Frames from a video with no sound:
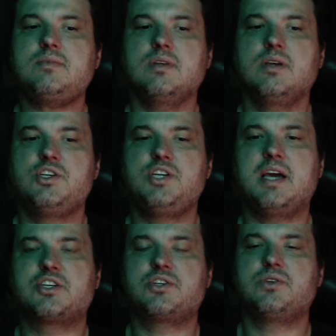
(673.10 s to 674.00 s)
She
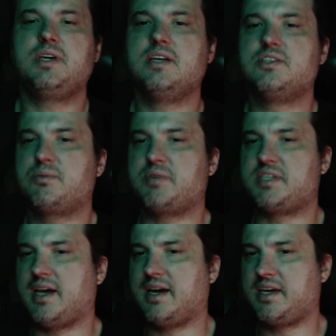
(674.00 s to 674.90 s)
actually ends up
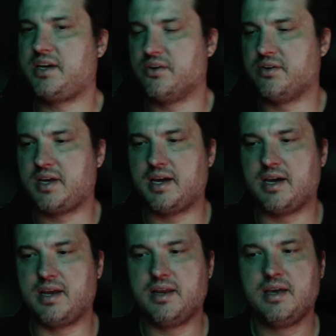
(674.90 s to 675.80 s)
attacking her
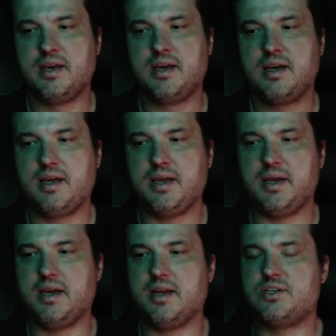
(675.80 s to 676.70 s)
dad,
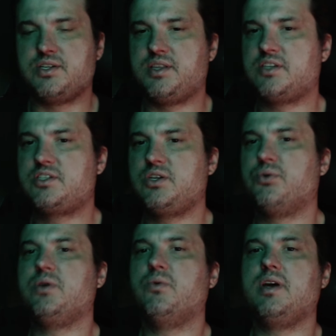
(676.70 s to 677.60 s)
and she thinks the
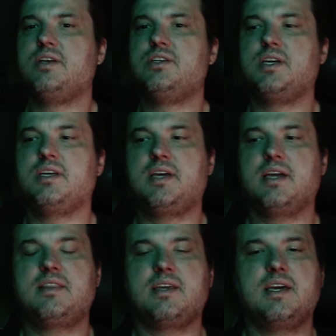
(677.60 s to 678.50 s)
only way to
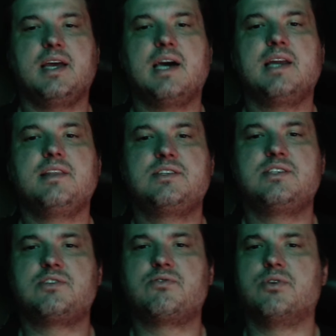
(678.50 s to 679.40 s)
get the kid out of this
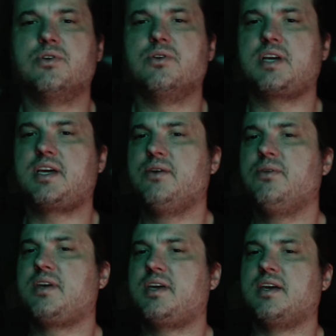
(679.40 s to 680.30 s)
is for her to kill
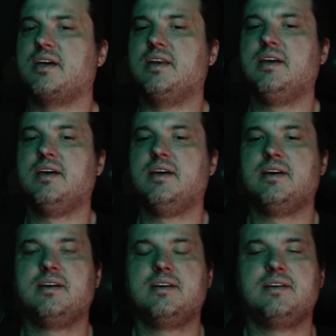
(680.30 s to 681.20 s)
the kid.
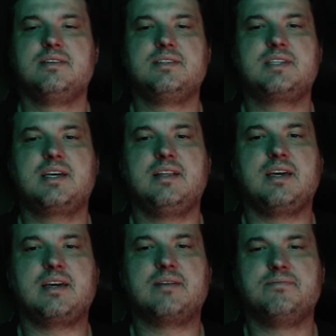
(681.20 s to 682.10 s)
It's kind of
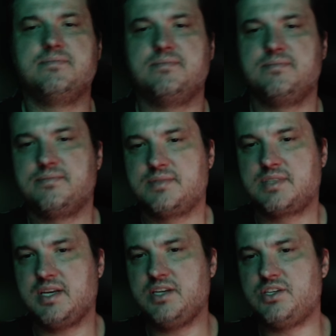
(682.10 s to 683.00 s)
like, it's
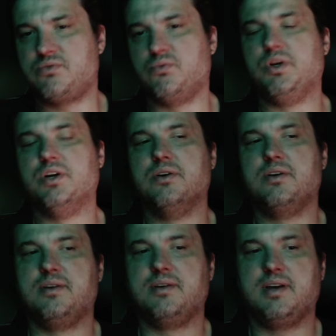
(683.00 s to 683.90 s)
kind of just weird.
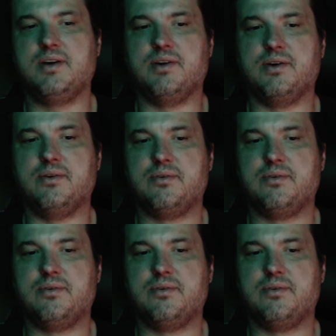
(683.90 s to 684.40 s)
I don't know.